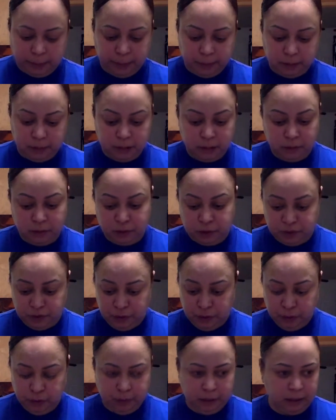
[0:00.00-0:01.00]
put too much
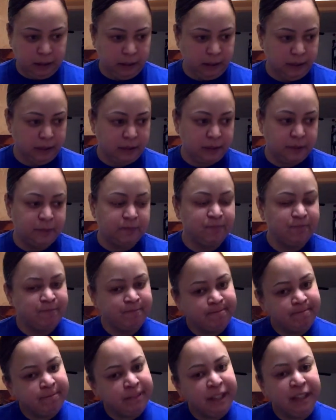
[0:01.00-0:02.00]
food because
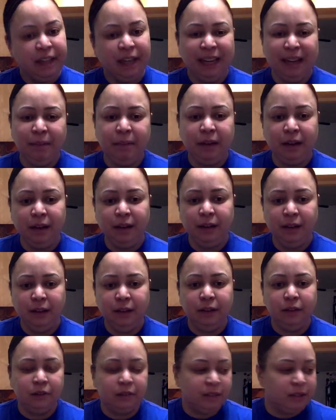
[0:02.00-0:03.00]
I'm not gonna
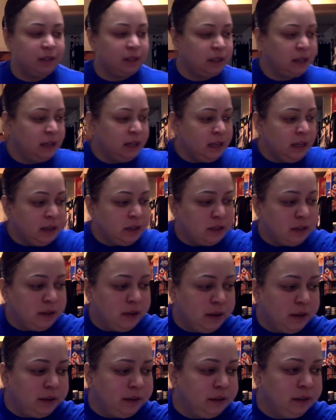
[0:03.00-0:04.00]
eat all this.
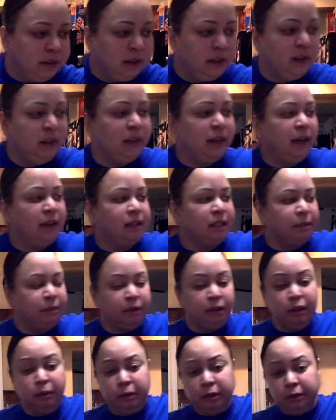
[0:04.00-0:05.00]
So I got some
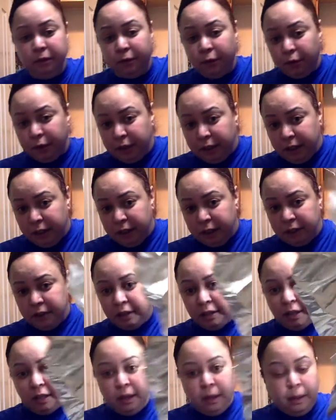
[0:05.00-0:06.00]
aluminum foil here
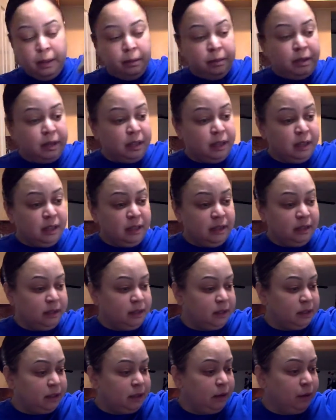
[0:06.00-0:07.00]

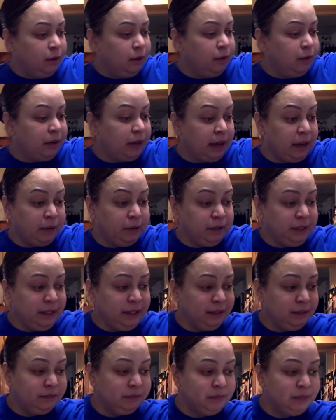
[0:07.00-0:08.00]
because what I don't
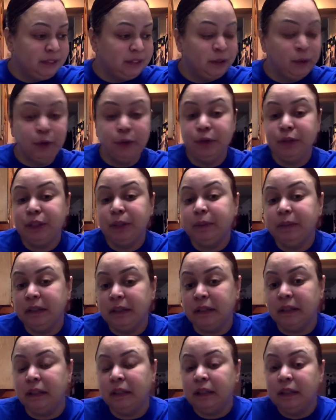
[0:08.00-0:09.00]
eat is going to
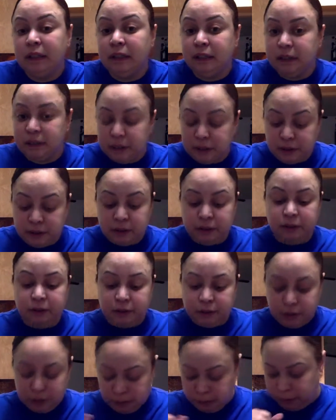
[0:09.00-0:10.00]
be dinner
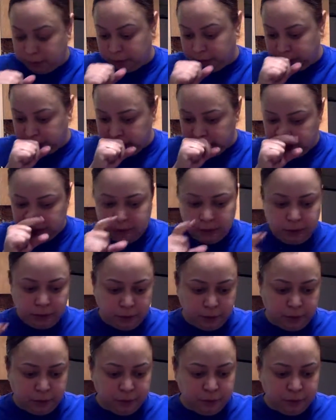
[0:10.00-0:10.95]
tomorrow. So